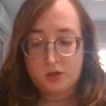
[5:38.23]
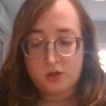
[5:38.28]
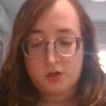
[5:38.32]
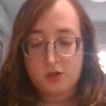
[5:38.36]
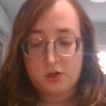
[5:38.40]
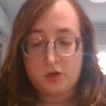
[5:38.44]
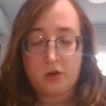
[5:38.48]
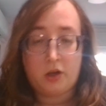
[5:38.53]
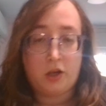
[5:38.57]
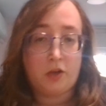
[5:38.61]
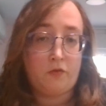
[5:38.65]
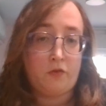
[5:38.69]

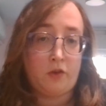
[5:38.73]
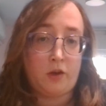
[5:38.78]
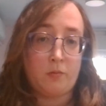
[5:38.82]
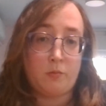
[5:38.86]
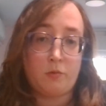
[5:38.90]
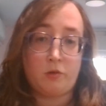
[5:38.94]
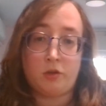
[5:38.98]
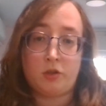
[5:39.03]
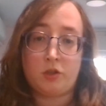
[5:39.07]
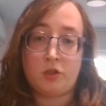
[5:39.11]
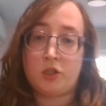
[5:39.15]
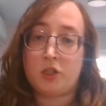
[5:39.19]
So if
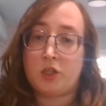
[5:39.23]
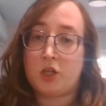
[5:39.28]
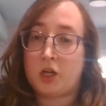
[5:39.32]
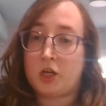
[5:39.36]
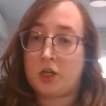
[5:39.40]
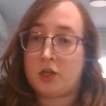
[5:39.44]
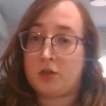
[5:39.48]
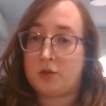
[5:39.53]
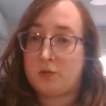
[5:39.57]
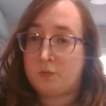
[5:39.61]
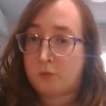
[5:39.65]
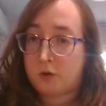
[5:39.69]
I'm going to
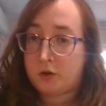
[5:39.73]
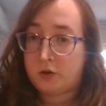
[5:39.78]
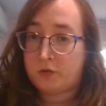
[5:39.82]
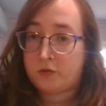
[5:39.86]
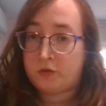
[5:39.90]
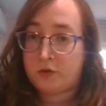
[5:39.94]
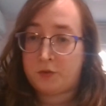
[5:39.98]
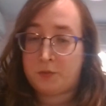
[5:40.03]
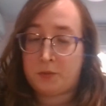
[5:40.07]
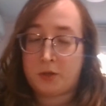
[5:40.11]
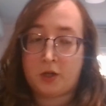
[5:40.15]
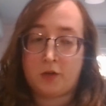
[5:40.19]
change one
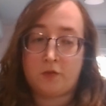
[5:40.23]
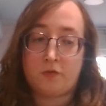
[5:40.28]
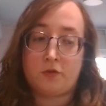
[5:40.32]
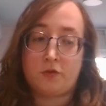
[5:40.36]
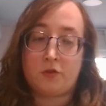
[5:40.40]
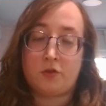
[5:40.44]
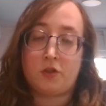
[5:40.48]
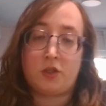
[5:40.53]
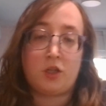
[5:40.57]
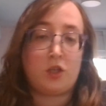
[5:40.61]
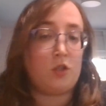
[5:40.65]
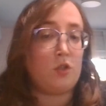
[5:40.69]
of them, I have
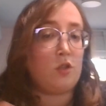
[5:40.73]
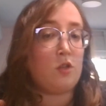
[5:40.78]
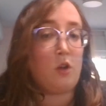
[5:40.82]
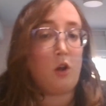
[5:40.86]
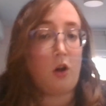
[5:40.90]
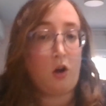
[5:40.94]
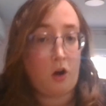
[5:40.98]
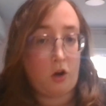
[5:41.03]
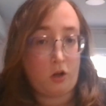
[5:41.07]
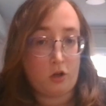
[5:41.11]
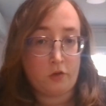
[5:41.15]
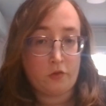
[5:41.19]
to change
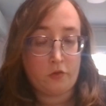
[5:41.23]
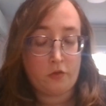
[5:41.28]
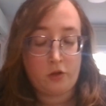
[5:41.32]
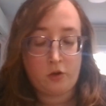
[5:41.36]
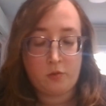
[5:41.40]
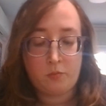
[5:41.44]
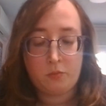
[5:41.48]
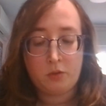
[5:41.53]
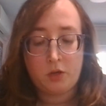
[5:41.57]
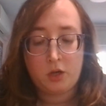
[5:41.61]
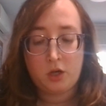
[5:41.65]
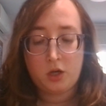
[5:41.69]
all of
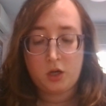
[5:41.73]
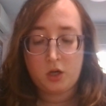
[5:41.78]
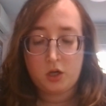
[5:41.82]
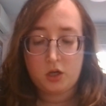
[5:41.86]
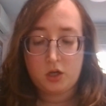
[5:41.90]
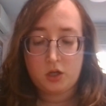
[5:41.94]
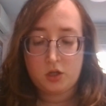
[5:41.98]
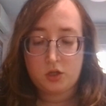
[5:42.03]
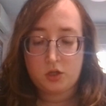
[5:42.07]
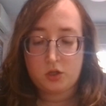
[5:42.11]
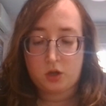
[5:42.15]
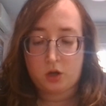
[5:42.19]
them.
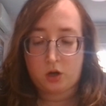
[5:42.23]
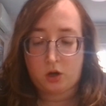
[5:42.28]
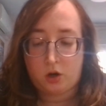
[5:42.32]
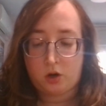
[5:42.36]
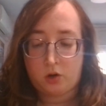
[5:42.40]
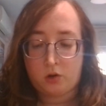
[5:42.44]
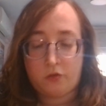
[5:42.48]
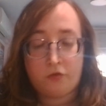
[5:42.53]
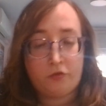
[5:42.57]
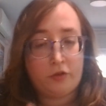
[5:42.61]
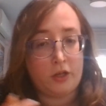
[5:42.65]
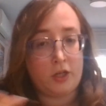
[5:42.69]

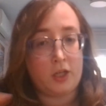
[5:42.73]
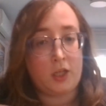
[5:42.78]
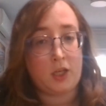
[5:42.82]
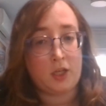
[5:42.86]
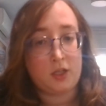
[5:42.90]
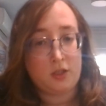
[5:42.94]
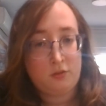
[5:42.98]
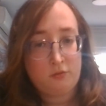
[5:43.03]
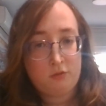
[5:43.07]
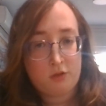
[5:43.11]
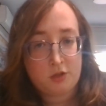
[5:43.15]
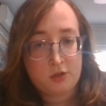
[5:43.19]
So
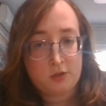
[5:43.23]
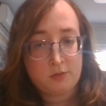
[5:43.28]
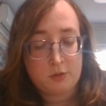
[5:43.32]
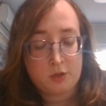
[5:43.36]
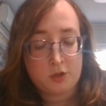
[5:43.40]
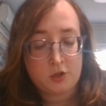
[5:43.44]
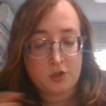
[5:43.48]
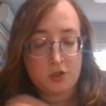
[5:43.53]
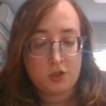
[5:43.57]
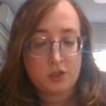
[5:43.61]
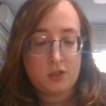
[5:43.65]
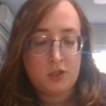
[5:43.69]
Fennekin, as
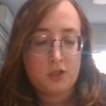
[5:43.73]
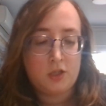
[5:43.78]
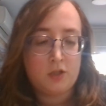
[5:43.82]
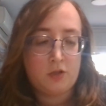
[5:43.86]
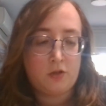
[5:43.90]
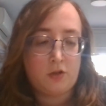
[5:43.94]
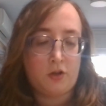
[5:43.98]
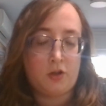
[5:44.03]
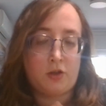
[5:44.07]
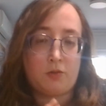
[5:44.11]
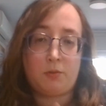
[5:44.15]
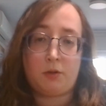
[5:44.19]
mentioned,
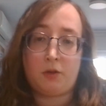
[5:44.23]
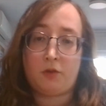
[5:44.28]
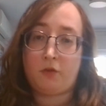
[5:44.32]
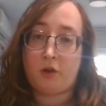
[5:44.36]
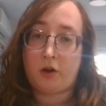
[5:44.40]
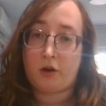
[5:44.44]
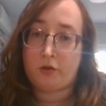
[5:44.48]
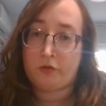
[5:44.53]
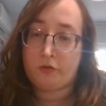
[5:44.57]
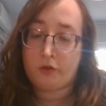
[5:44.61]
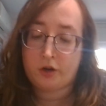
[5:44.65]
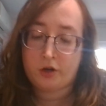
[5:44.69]
is going to be
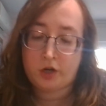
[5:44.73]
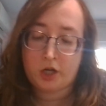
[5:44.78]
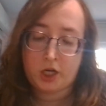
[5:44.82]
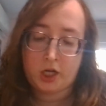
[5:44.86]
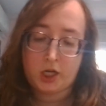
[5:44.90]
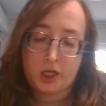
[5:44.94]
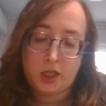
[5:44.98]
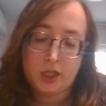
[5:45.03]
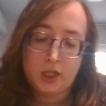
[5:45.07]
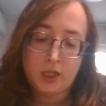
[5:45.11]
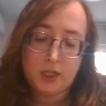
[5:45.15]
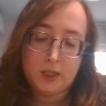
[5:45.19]
Fire
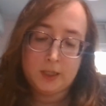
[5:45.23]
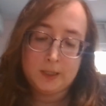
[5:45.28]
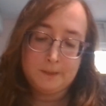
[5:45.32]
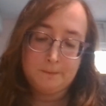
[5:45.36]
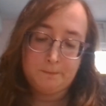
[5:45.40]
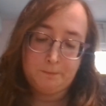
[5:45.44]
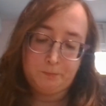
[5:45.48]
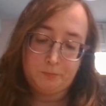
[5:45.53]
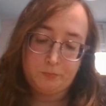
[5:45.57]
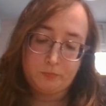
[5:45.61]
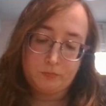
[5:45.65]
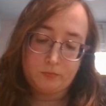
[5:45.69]
Fairy,
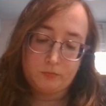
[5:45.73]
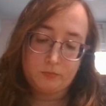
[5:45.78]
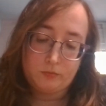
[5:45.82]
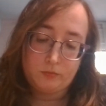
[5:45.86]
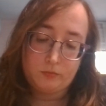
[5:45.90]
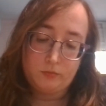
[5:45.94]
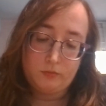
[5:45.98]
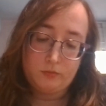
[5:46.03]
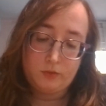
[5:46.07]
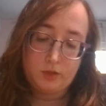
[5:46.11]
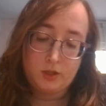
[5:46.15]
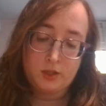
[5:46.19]

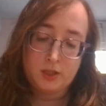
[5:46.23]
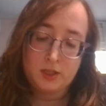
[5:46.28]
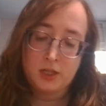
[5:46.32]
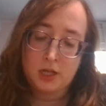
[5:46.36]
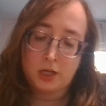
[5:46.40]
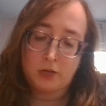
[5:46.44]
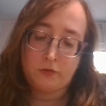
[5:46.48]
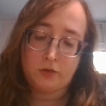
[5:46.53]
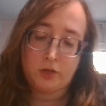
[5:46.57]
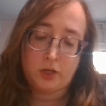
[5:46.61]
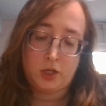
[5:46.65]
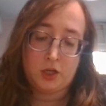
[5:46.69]

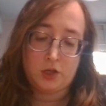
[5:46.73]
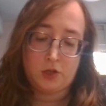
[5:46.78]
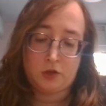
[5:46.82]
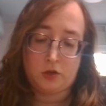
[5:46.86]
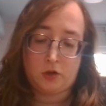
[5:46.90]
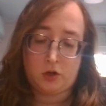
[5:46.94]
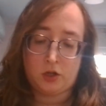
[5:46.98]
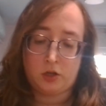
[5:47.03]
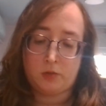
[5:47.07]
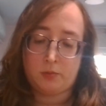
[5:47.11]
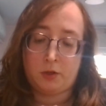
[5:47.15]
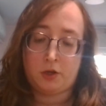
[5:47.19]
Snivy is
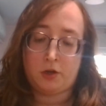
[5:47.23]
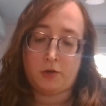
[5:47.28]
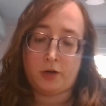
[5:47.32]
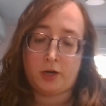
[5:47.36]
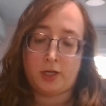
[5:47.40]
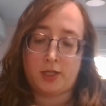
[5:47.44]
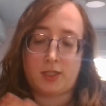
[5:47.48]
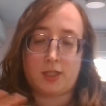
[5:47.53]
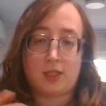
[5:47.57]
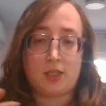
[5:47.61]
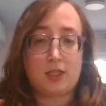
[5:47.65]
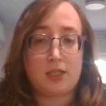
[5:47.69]
going to be
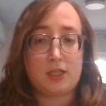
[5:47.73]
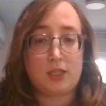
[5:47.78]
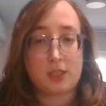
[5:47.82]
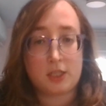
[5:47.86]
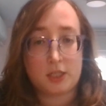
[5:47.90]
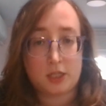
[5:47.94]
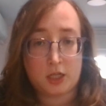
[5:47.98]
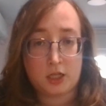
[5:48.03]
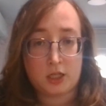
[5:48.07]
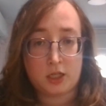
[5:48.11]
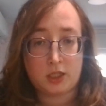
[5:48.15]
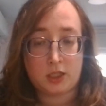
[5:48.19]
Grass
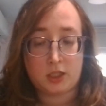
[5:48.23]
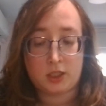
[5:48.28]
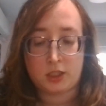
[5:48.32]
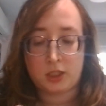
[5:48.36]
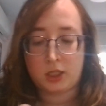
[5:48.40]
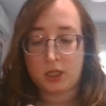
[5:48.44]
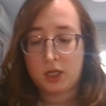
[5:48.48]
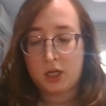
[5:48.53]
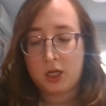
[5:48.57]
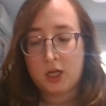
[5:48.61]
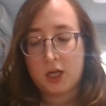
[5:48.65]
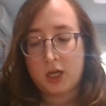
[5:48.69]

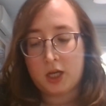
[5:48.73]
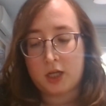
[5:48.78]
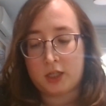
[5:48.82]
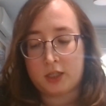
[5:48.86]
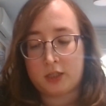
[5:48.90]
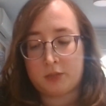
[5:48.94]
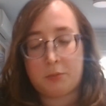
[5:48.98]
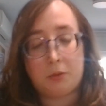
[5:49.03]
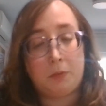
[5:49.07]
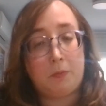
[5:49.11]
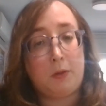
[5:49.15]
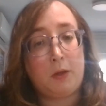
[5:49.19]
Steel,
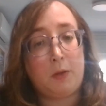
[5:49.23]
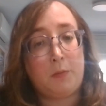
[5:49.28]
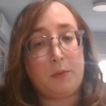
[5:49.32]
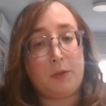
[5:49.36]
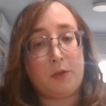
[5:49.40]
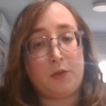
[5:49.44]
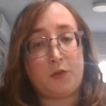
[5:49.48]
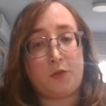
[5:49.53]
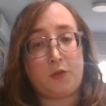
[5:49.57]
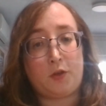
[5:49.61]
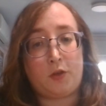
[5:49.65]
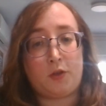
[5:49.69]
and Piplup
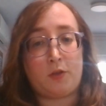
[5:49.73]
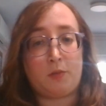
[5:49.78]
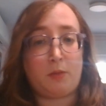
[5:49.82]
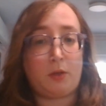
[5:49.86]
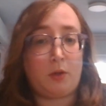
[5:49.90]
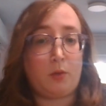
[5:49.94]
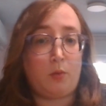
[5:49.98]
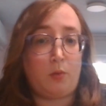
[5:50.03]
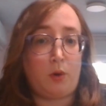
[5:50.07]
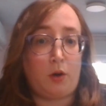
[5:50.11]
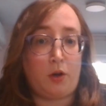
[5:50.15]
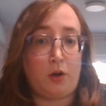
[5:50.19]
is going to
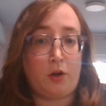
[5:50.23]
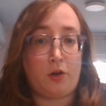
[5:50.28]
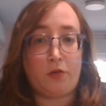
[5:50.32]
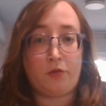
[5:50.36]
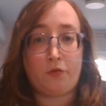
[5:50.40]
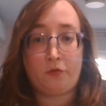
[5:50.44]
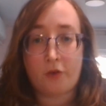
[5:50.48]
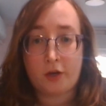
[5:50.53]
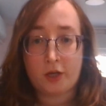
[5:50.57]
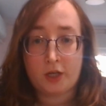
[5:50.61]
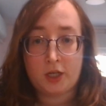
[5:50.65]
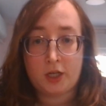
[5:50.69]
be Water
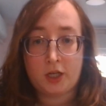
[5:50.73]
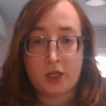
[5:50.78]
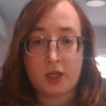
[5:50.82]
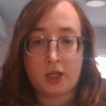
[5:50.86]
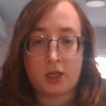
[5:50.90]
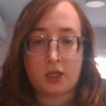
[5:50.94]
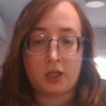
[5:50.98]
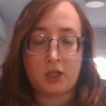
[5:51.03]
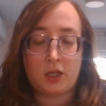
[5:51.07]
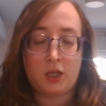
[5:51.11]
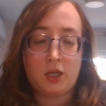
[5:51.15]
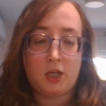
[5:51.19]

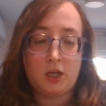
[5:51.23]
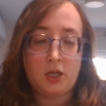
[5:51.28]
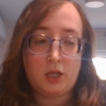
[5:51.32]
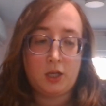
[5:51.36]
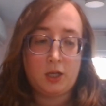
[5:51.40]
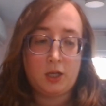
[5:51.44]
Fighting,